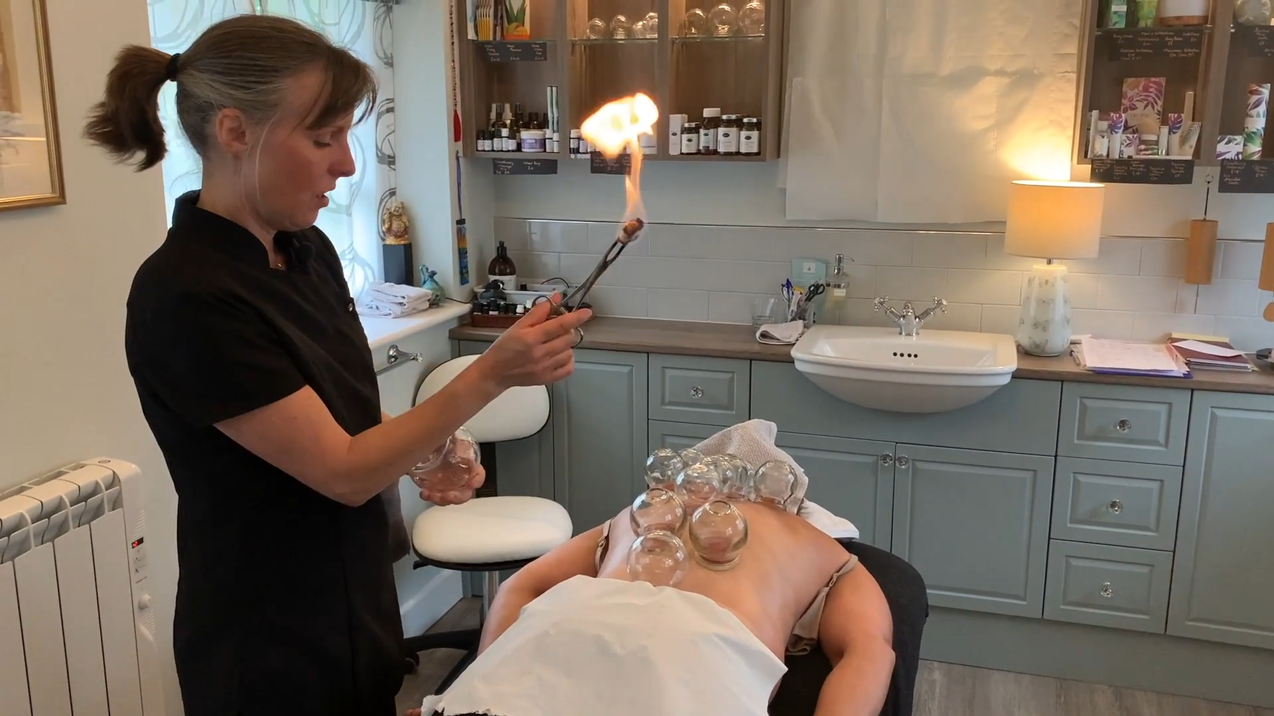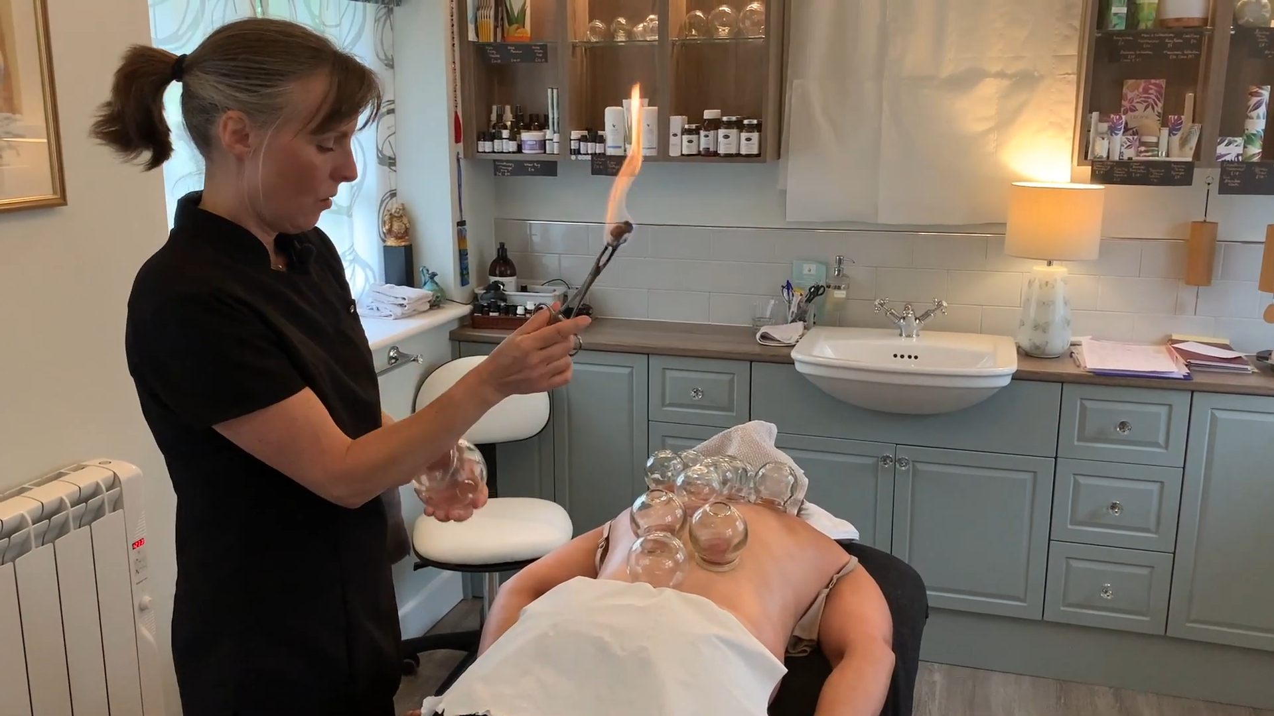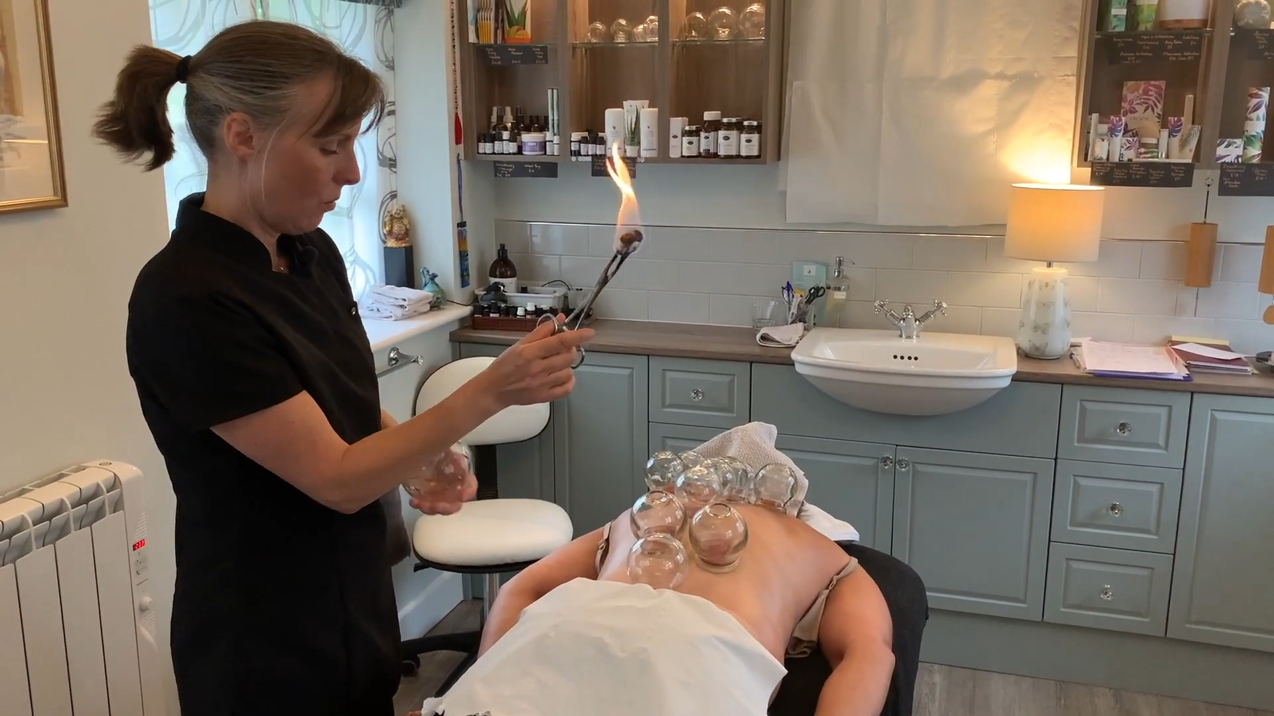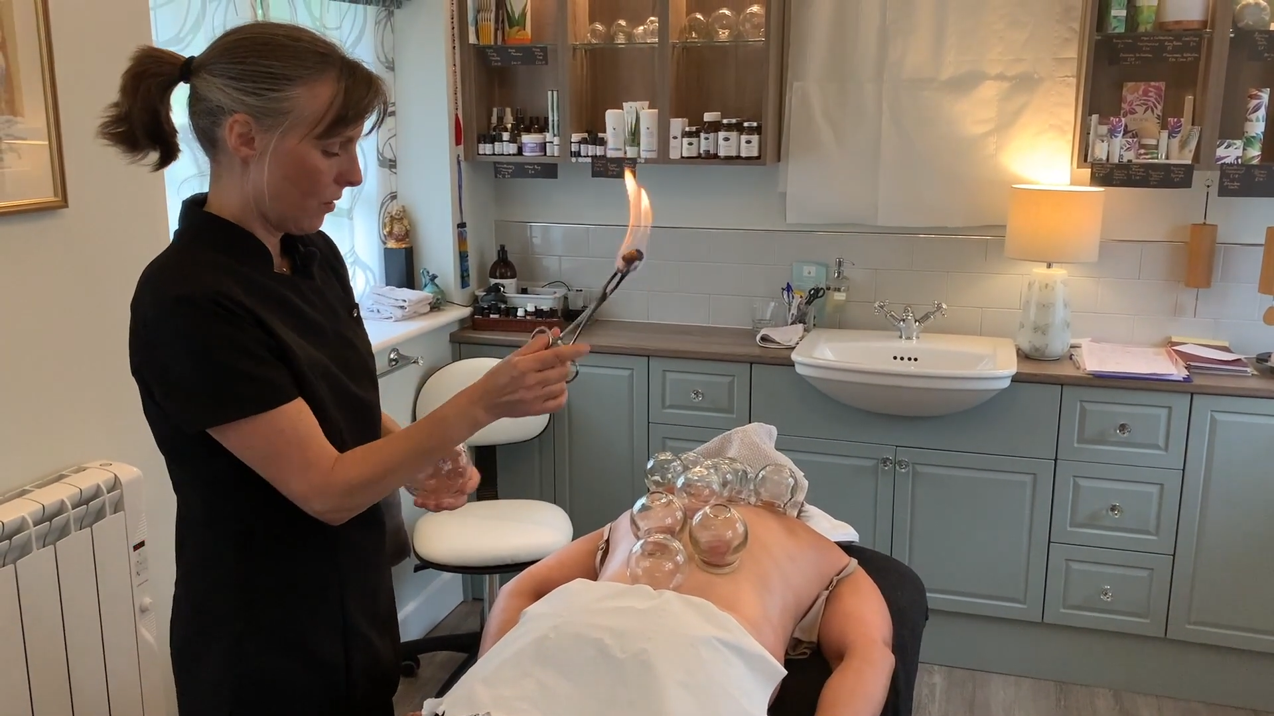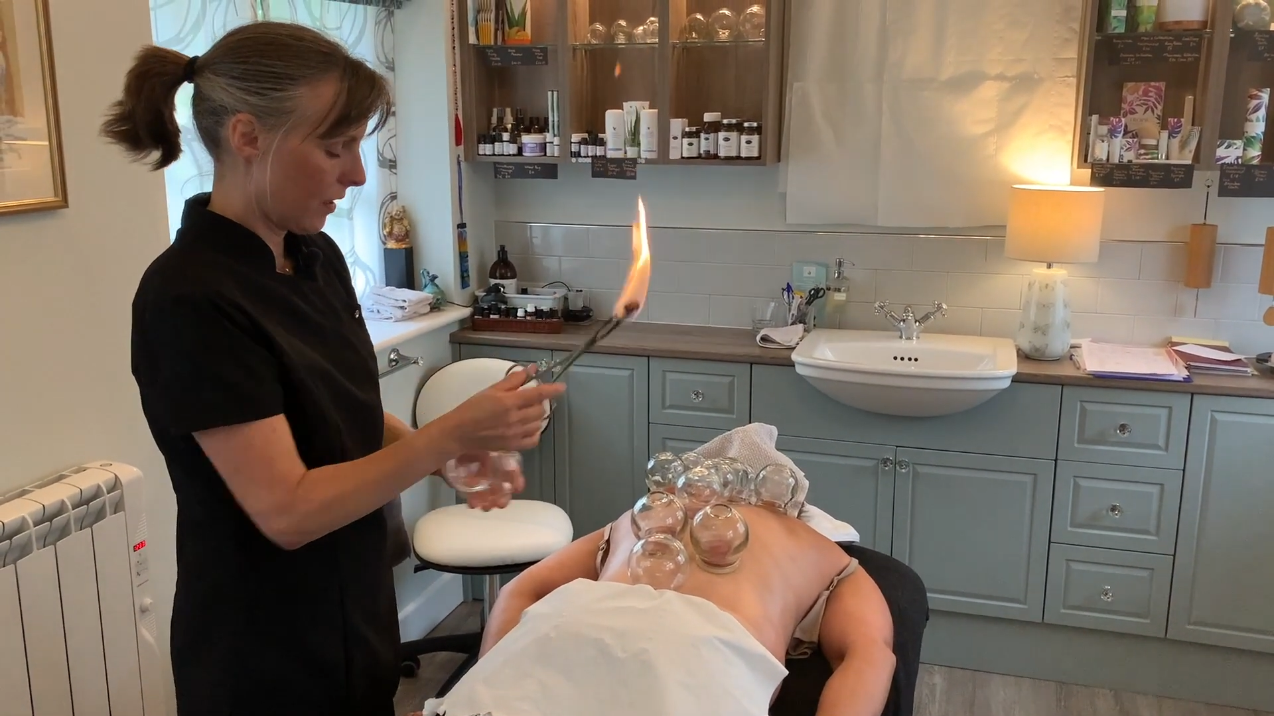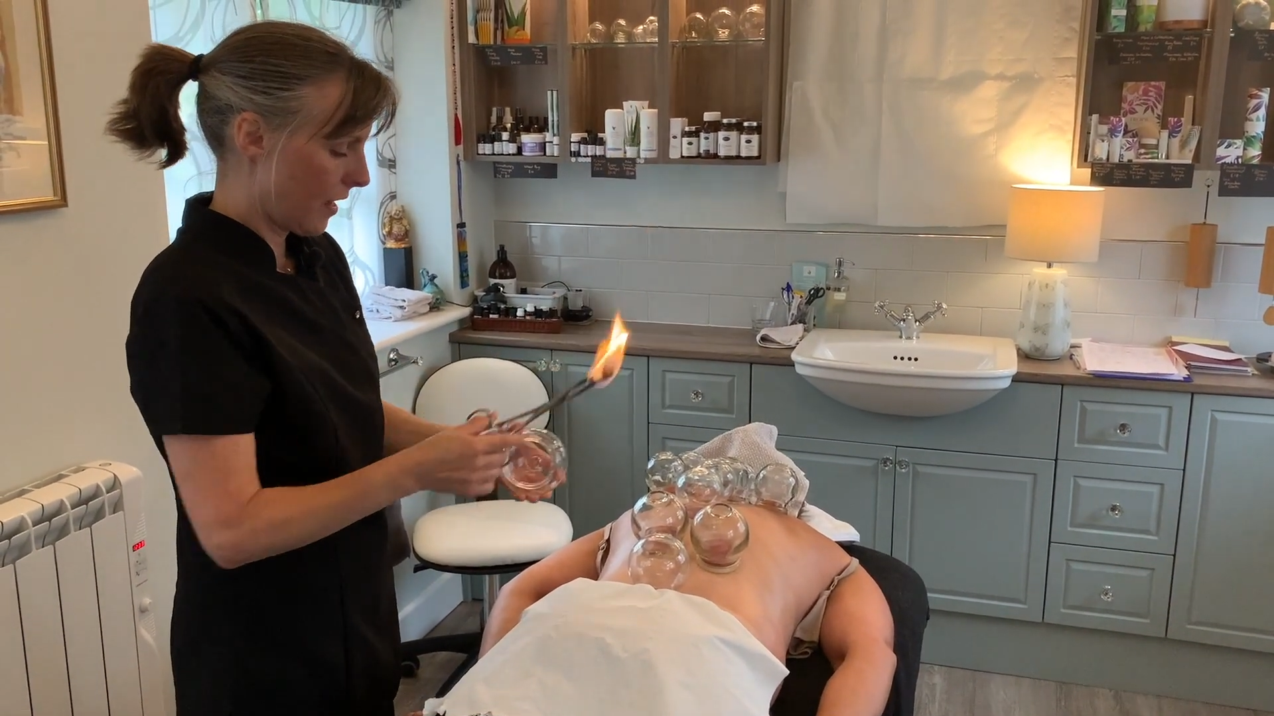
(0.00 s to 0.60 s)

wasn't